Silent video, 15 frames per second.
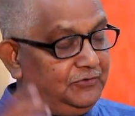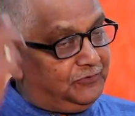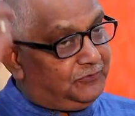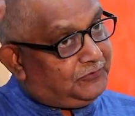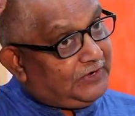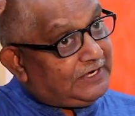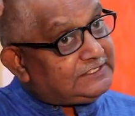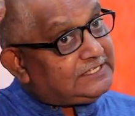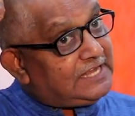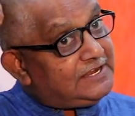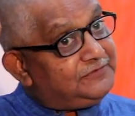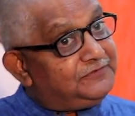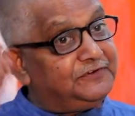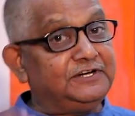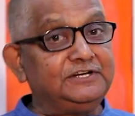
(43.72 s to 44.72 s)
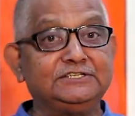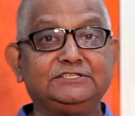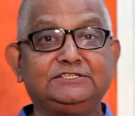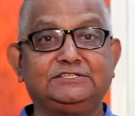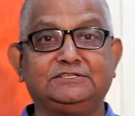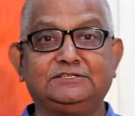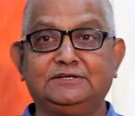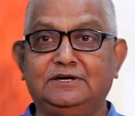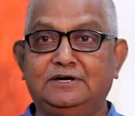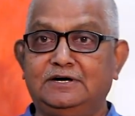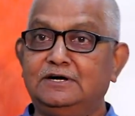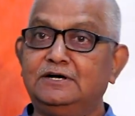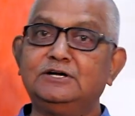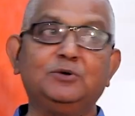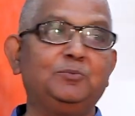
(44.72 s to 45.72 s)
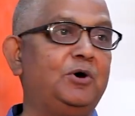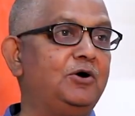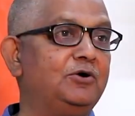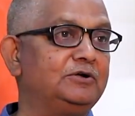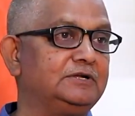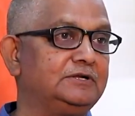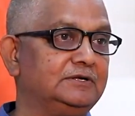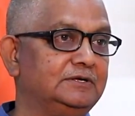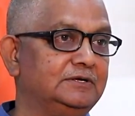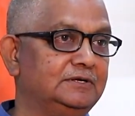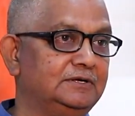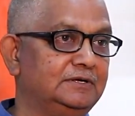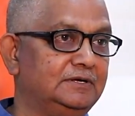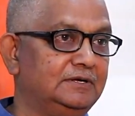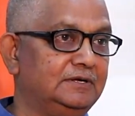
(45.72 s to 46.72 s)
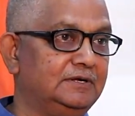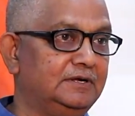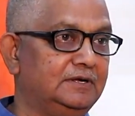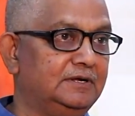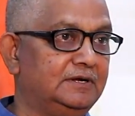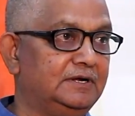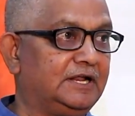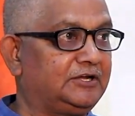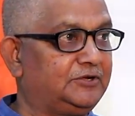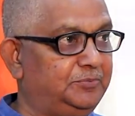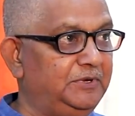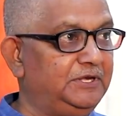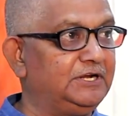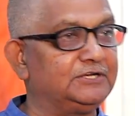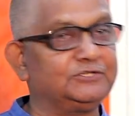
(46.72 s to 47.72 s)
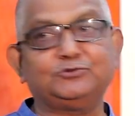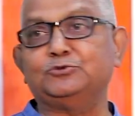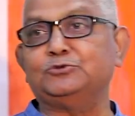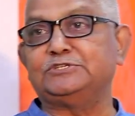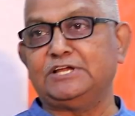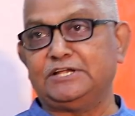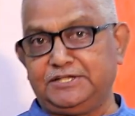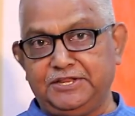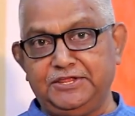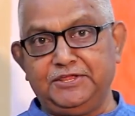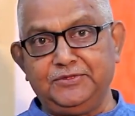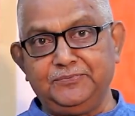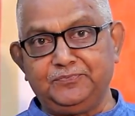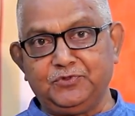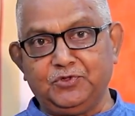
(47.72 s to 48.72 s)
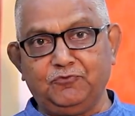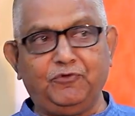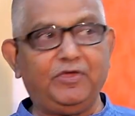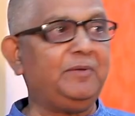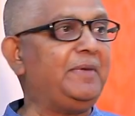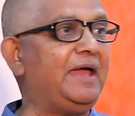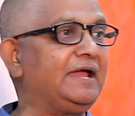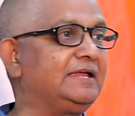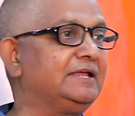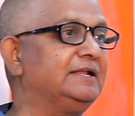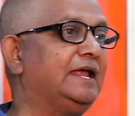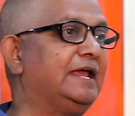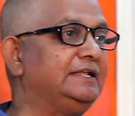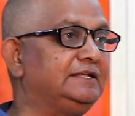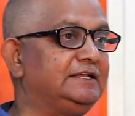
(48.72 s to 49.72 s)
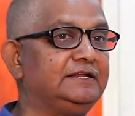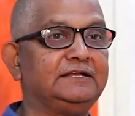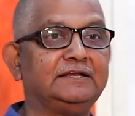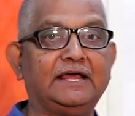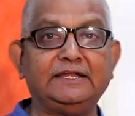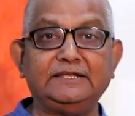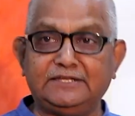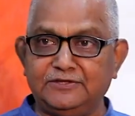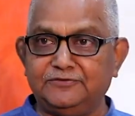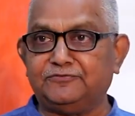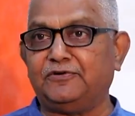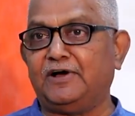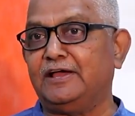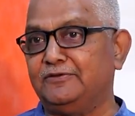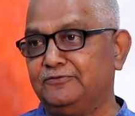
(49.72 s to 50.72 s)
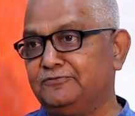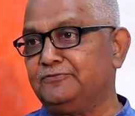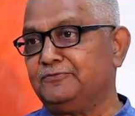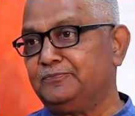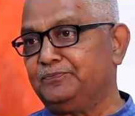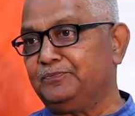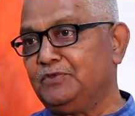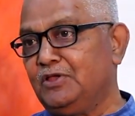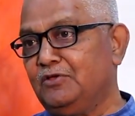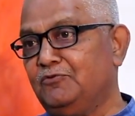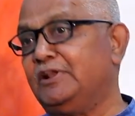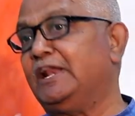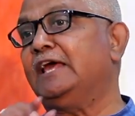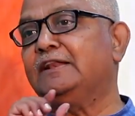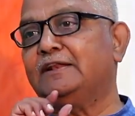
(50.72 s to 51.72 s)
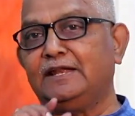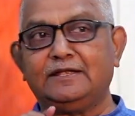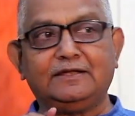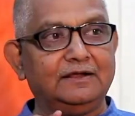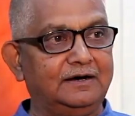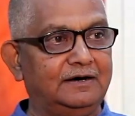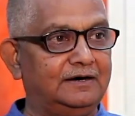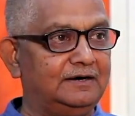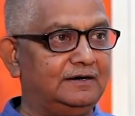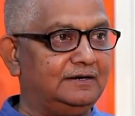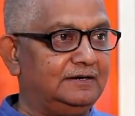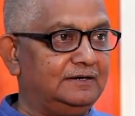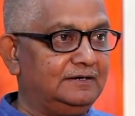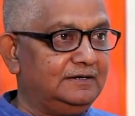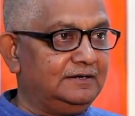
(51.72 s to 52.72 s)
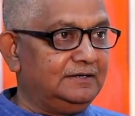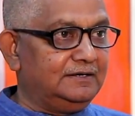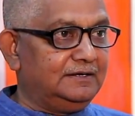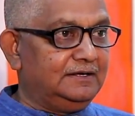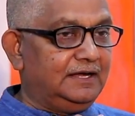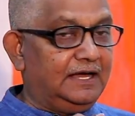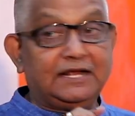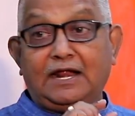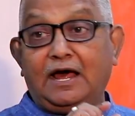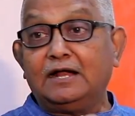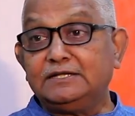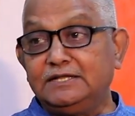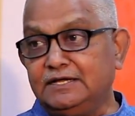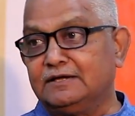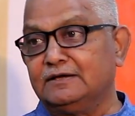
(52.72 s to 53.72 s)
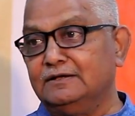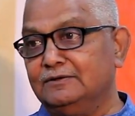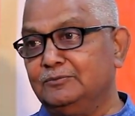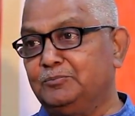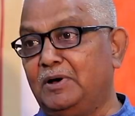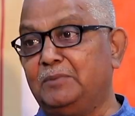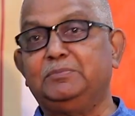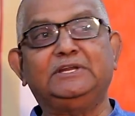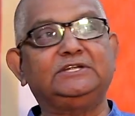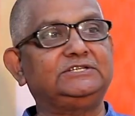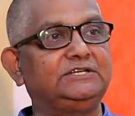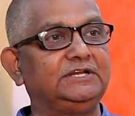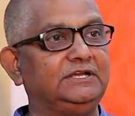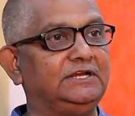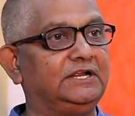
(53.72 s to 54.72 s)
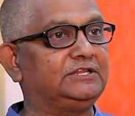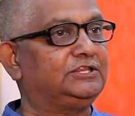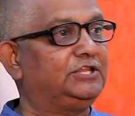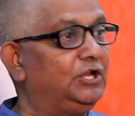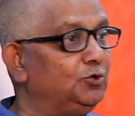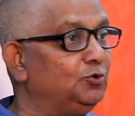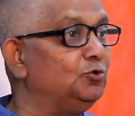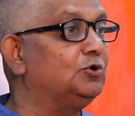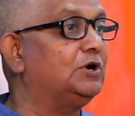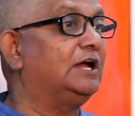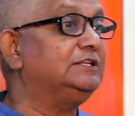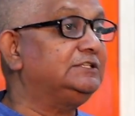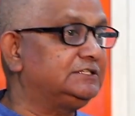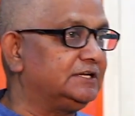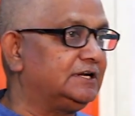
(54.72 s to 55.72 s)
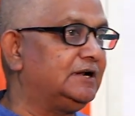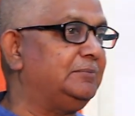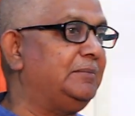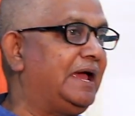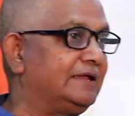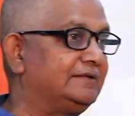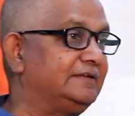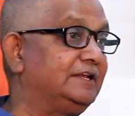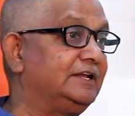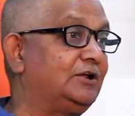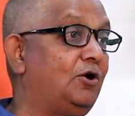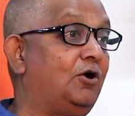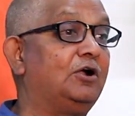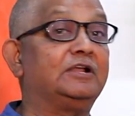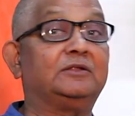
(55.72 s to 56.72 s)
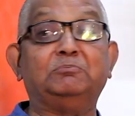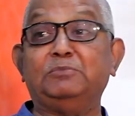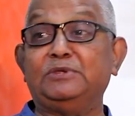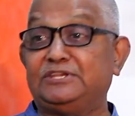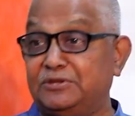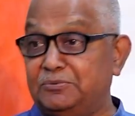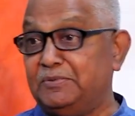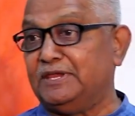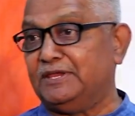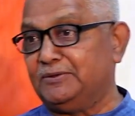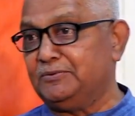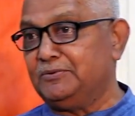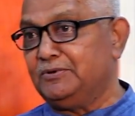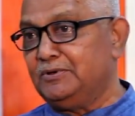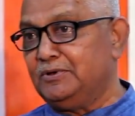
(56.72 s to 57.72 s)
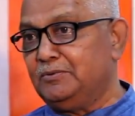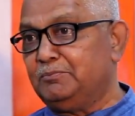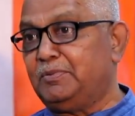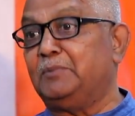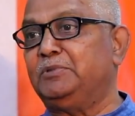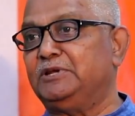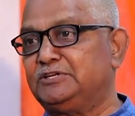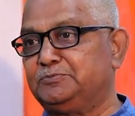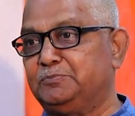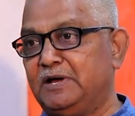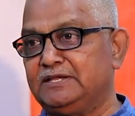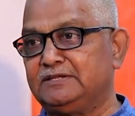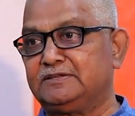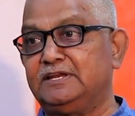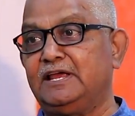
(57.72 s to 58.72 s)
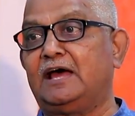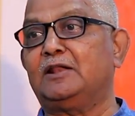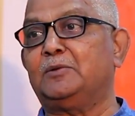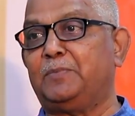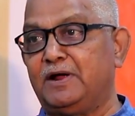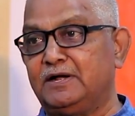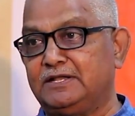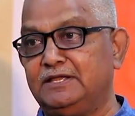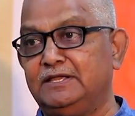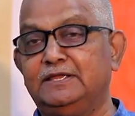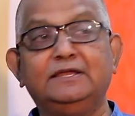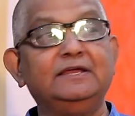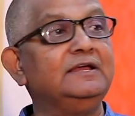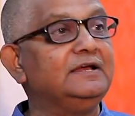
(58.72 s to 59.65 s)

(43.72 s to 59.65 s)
Friends, I first heard about Lakshminarsu Chetty way back in 1995 when I read an article published in a Telugu cultural magazine called Misimi, published by Sri Alapati